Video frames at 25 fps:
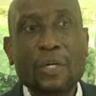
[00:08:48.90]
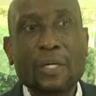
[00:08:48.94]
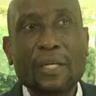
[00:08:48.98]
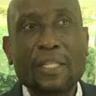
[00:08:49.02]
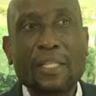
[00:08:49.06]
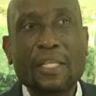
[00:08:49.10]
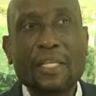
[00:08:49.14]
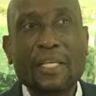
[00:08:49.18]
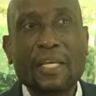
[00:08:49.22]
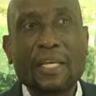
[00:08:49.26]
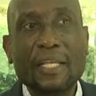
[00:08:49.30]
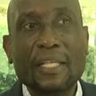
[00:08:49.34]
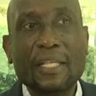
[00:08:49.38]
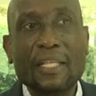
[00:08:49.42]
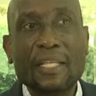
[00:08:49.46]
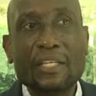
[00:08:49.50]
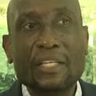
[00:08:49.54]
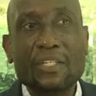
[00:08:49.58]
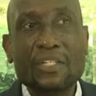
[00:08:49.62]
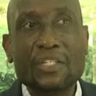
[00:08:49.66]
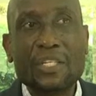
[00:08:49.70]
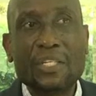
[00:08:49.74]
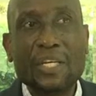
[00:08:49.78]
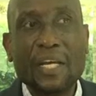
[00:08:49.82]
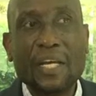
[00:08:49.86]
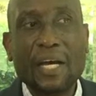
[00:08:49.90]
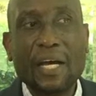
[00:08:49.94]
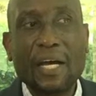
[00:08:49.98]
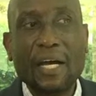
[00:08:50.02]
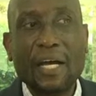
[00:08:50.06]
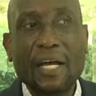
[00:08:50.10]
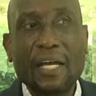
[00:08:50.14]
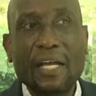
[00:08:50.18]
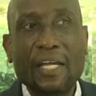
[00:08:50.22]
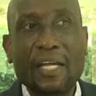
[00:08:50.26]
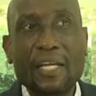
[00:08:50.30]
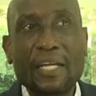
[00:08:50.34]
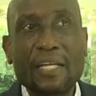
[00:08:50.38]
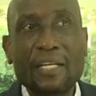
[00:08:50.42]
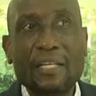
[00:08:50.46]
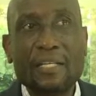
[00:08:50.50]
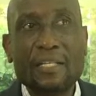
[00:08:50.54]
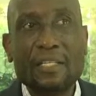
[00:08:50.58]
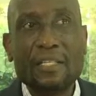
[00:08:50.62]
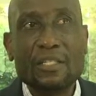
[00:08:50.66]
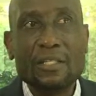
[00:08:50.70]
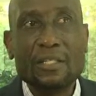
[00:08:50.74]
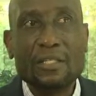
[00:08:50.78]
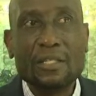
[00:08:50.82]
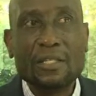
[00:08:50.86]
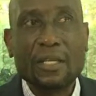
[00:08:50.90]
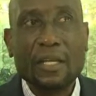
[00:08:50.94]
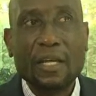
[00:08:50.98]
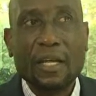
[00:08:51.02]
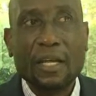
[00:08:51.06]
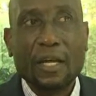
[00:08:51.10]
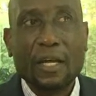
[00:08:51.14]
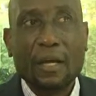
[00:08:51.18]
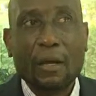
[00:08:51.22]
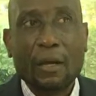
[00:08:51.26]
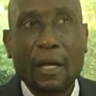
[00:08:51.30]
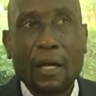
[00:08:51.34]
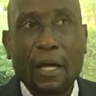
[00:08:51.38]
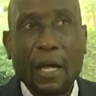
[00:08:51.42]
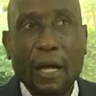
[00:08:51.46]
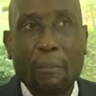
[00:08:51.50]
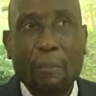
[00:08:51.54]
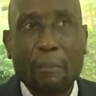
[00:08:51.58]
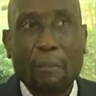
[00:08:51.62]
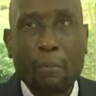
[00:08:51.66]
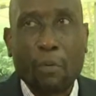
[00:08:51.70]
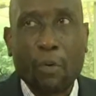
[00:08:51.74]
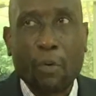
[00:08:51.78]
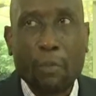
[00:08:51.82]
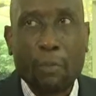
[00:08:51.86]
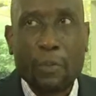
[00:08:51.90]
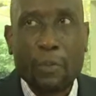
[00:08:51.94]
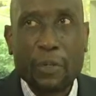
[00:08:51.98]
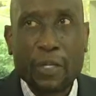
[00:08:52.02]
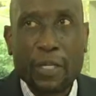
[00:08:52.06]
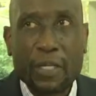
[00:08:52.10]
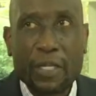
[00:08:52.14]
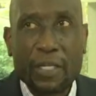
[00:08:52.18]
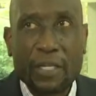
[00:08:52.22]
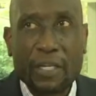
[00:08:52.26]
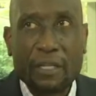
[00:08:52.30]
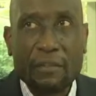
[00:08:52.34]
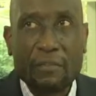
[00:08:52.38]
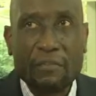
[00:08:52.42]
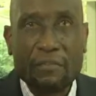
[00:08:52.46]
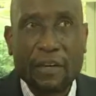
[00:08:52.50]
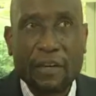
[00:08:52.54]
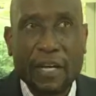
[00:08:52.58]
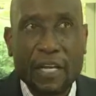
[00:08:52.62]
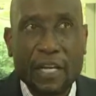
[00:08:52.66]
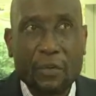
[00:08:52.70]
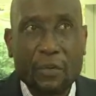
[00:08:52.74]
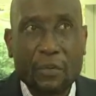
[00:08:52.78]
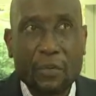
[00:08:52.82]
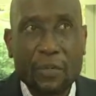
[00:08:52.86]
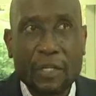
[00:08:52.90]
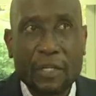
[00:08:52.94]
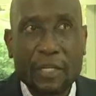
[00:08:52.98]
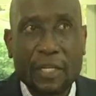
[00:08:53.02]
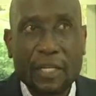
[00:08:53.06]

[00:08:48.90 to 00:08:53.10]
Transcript: the share is appropriately valued.